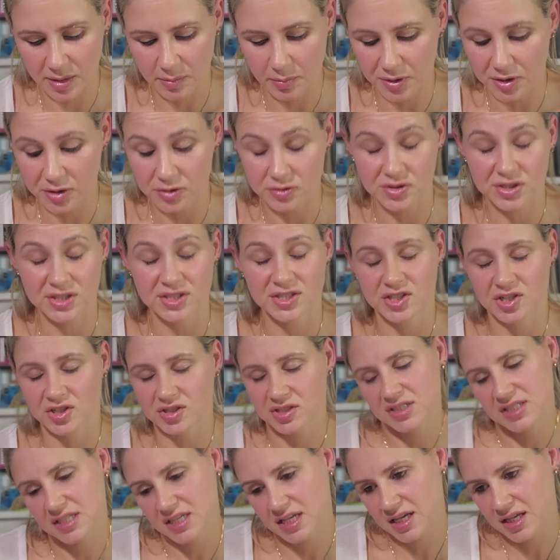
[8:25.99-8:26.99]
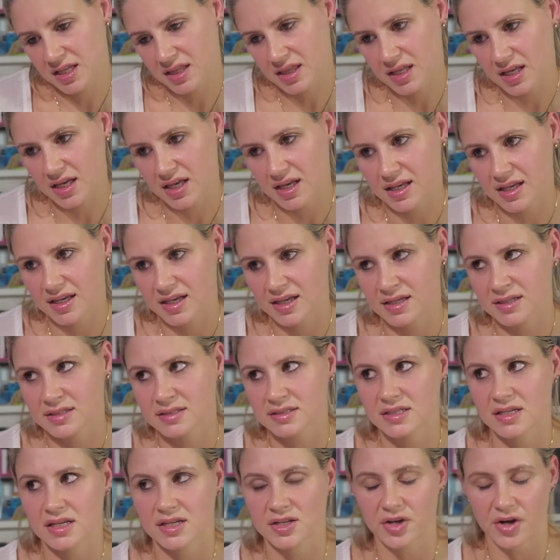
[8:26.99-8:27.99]
but you just start seeing
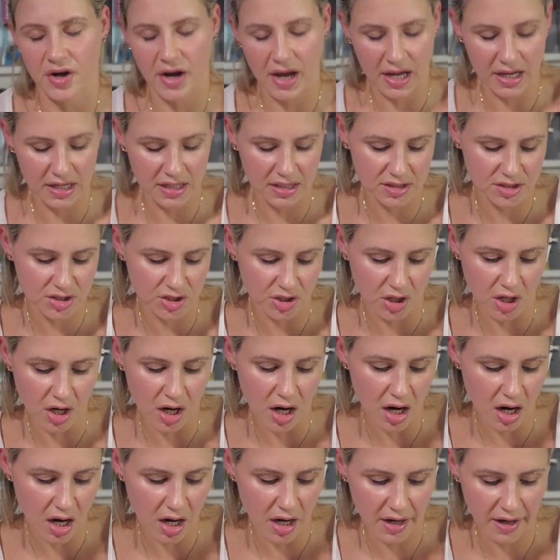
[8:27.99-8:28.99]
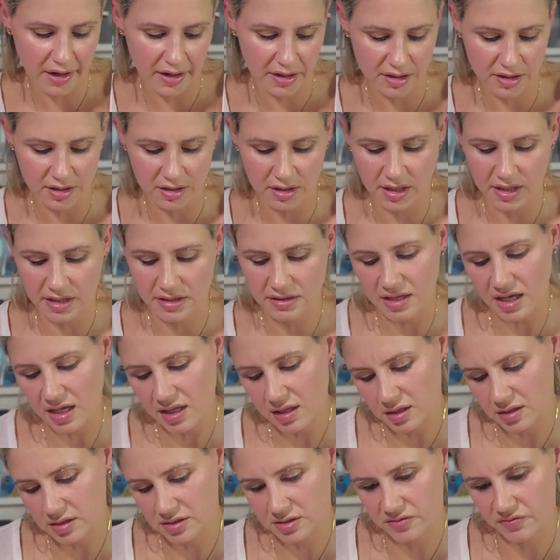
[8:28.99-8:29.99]
things and you're adding to cart and you're like,
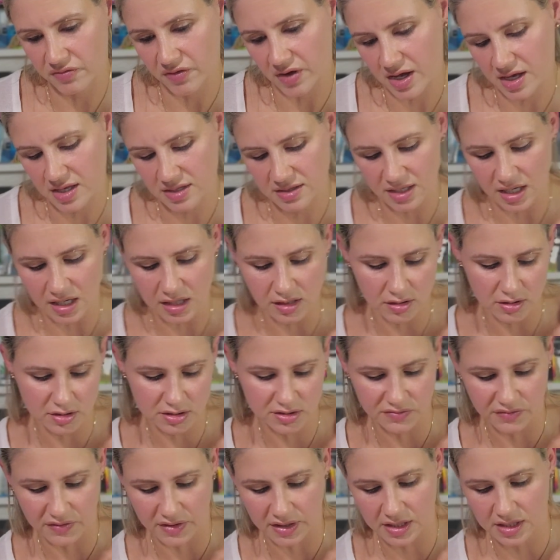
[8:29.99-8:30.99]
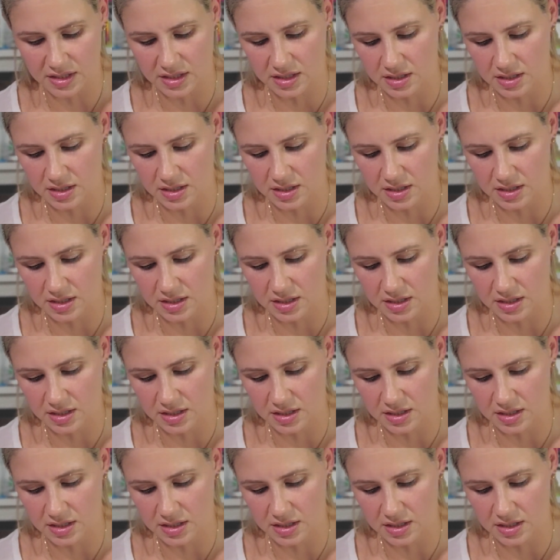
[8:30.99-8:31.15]
that looks fun, that looks fun.